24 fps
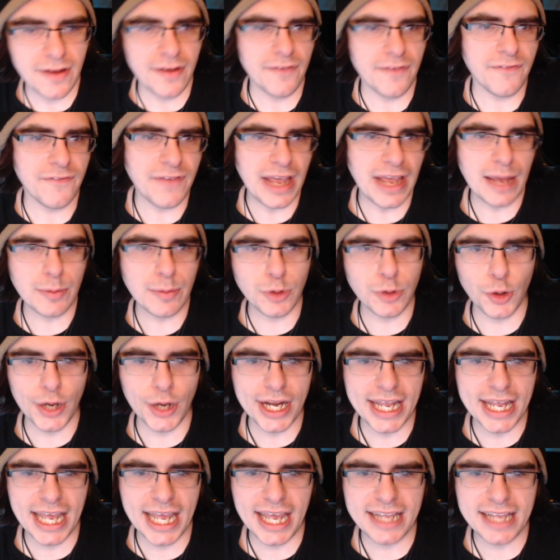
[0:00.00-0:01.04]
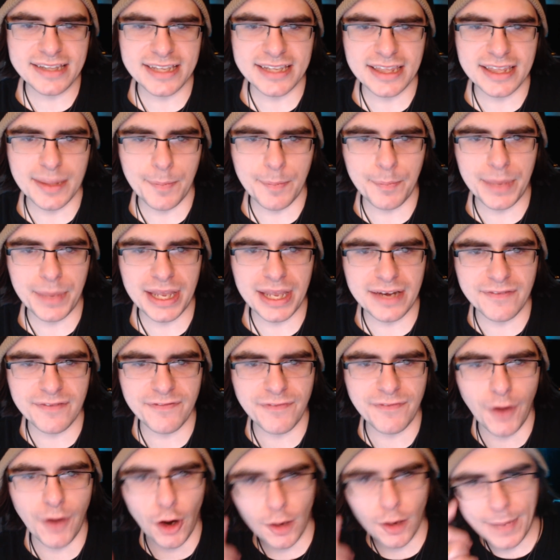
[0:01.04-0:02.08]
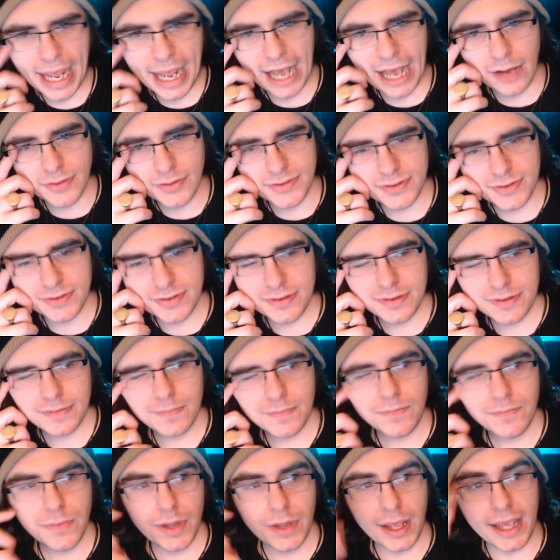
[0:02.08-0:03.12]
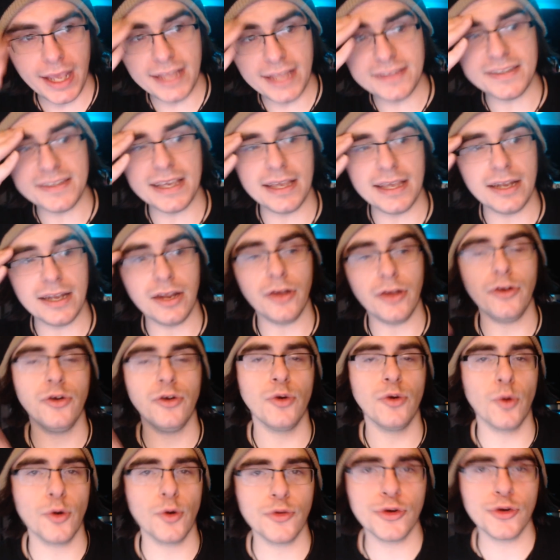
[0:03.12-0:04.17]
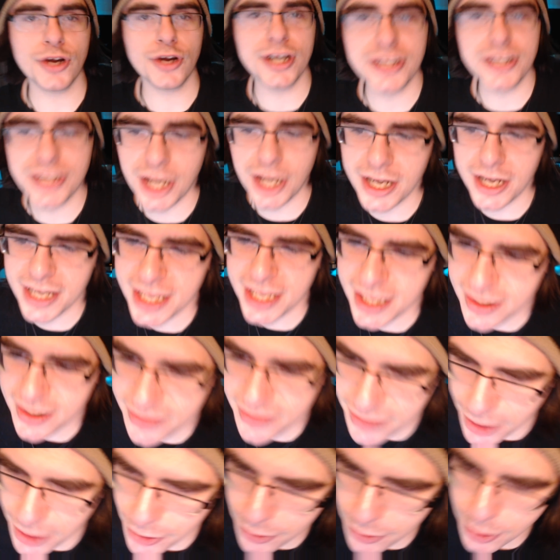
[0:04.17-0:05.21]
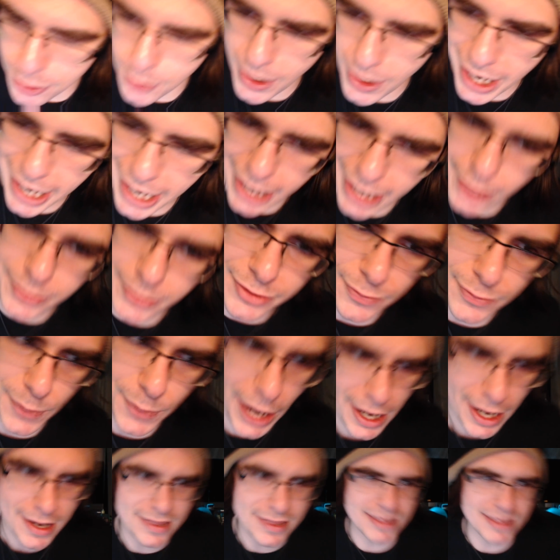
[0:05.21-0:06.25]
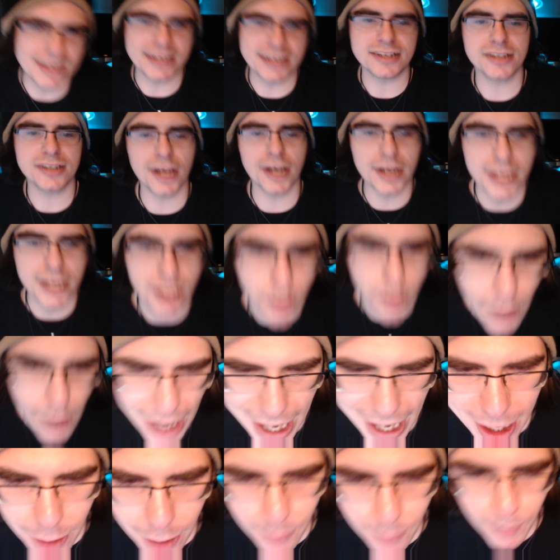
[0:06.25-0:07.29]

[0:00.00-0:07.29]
Fam Lori K, it's at the Benton Farmhouse. It's in northern Kentucky, southern Ohio. It's right at the Kentucky-Ohio